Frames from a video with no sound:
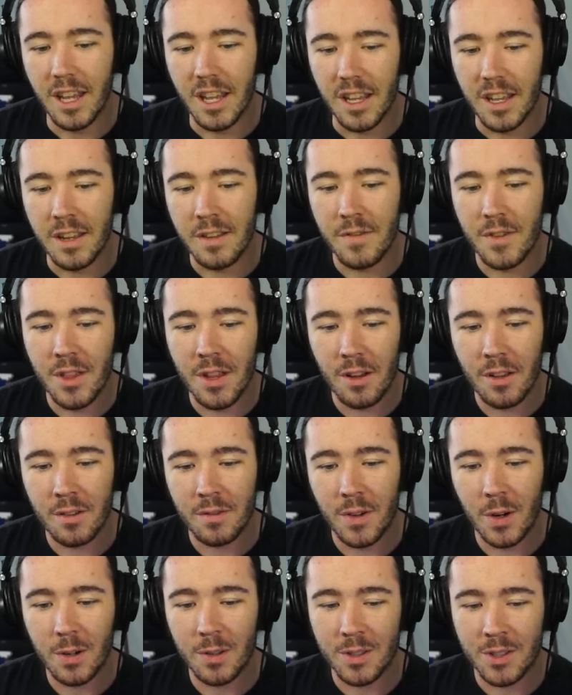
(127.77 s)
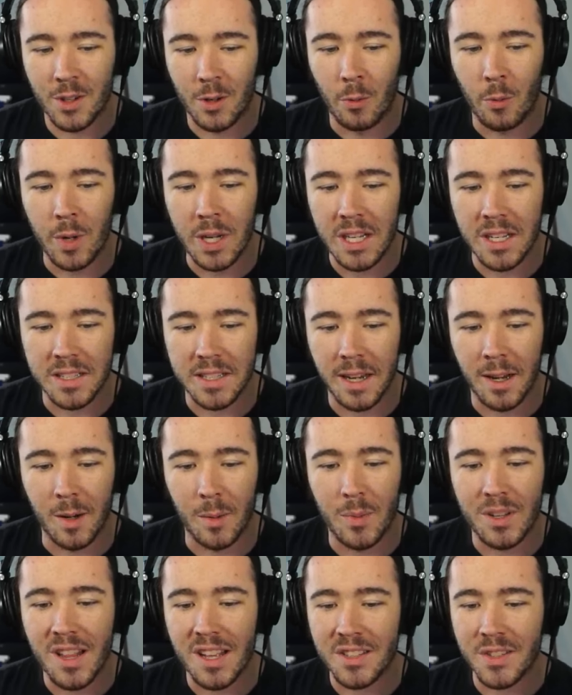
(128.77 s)
Even though the vocals are weak as hell,
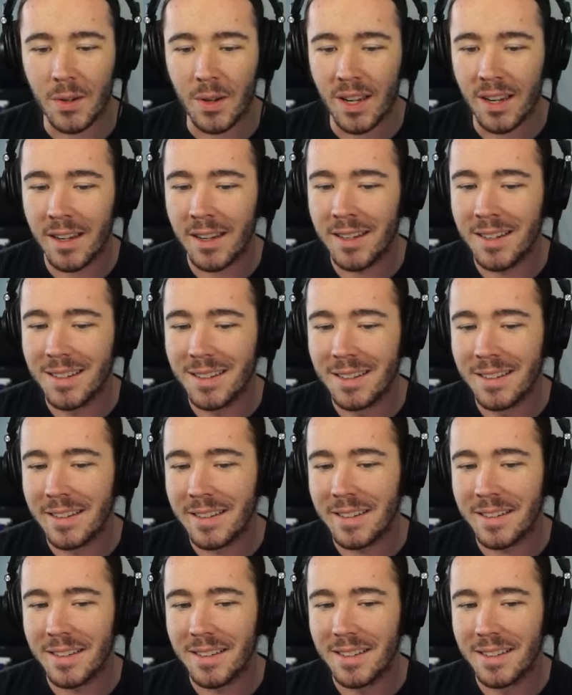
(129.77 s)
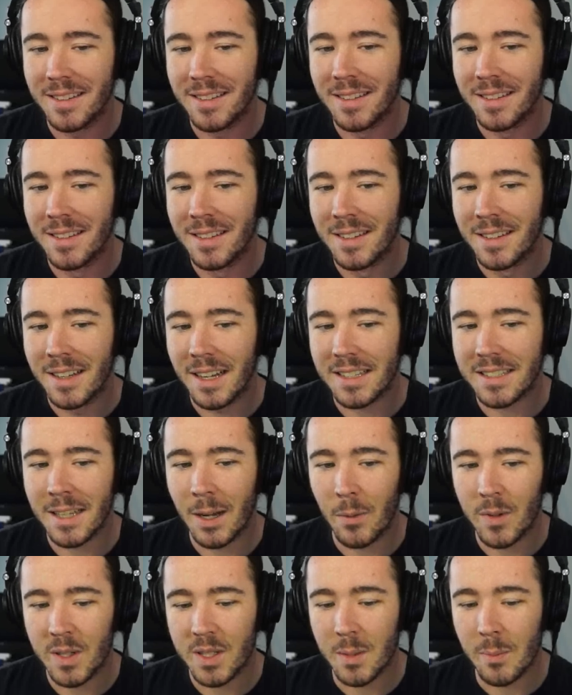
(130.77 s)
but that's okay. That's
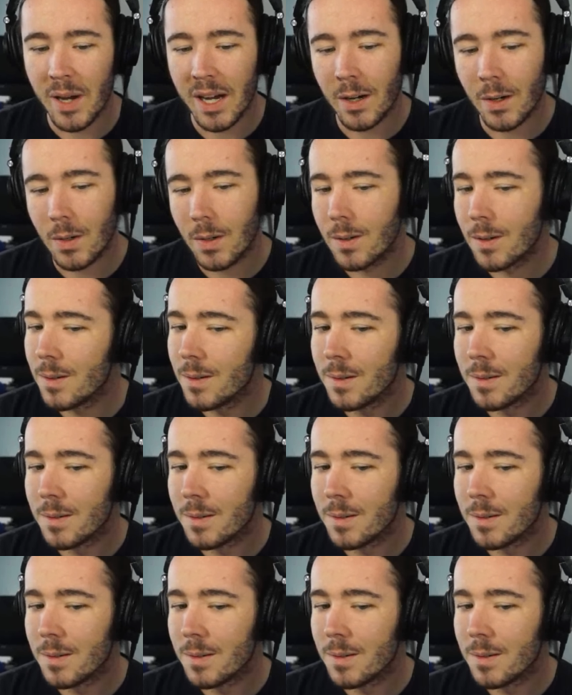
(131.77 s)
not what it's about.